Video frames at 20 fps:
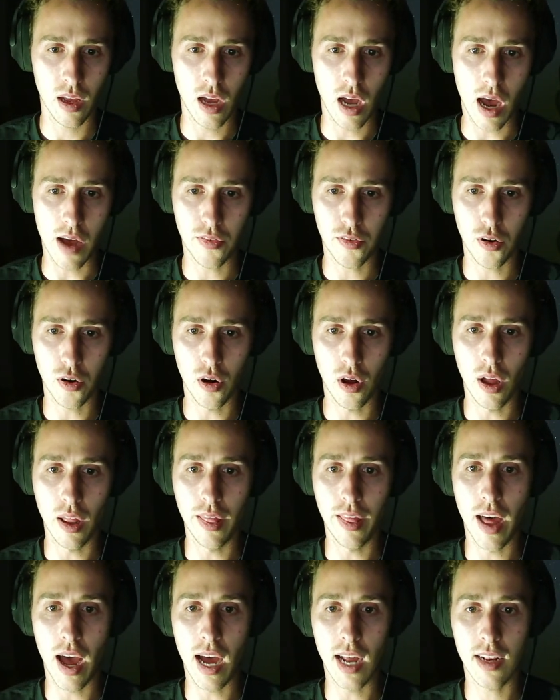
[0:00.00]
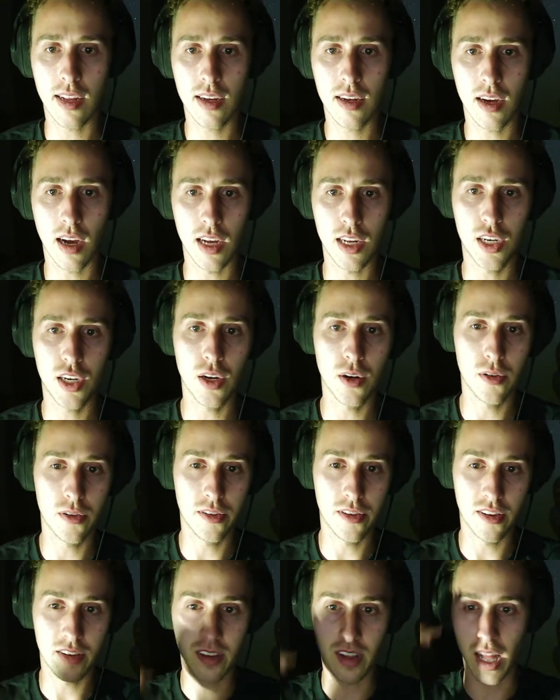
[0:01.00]
After all that, I chose
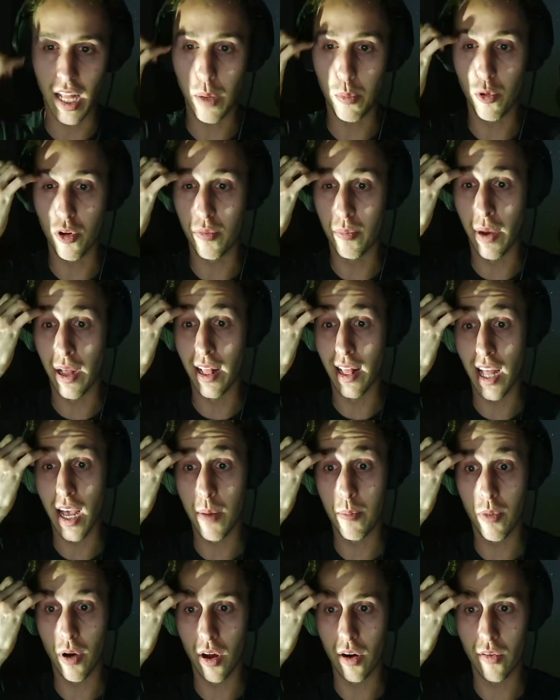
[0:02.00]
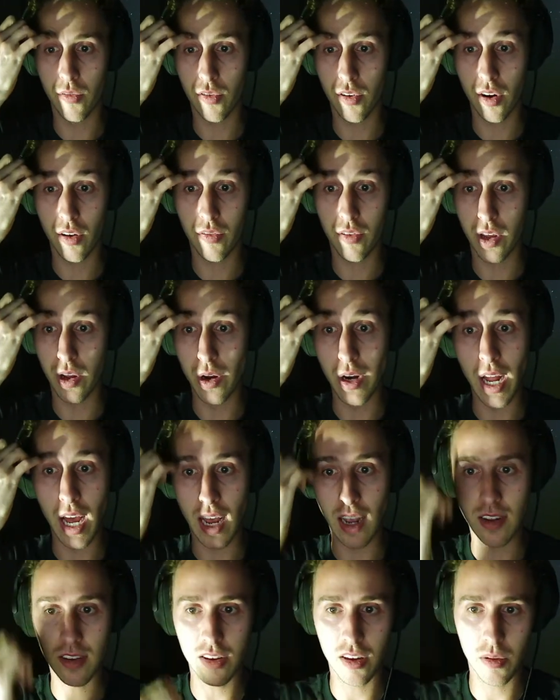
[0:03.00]
to sleep with my lamp on for a few
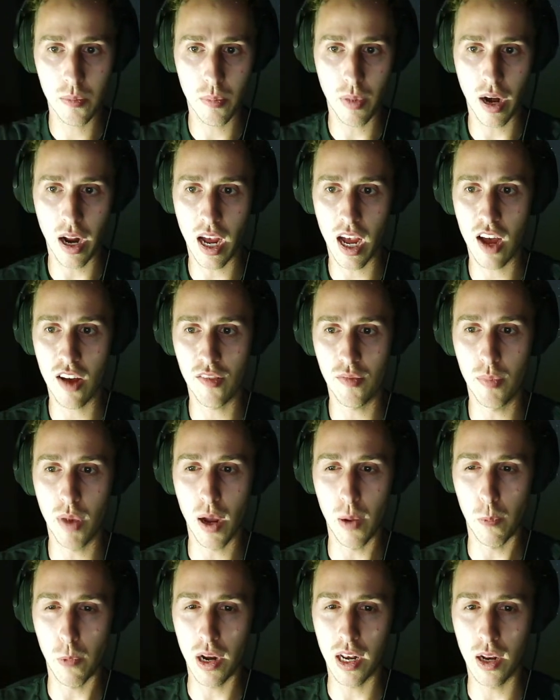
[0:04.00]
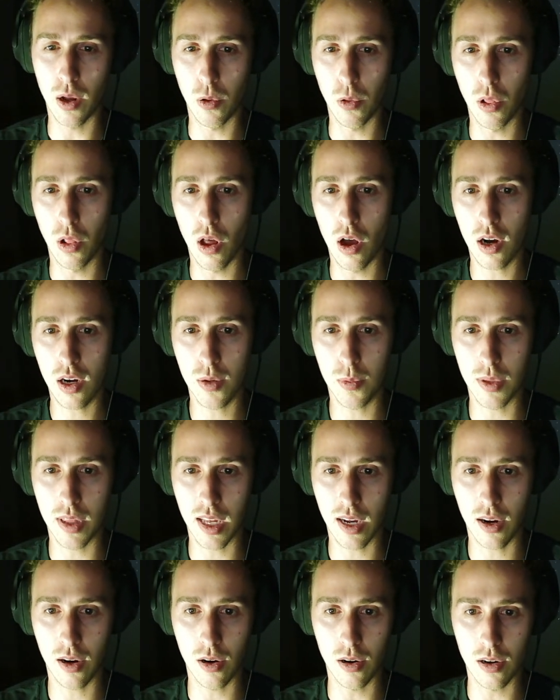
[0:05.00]
days, but I have my window locked with
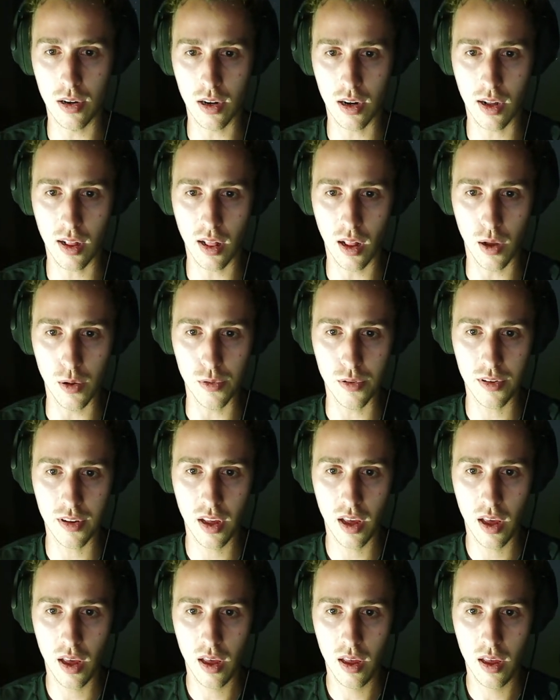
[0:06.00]
the curtain closed.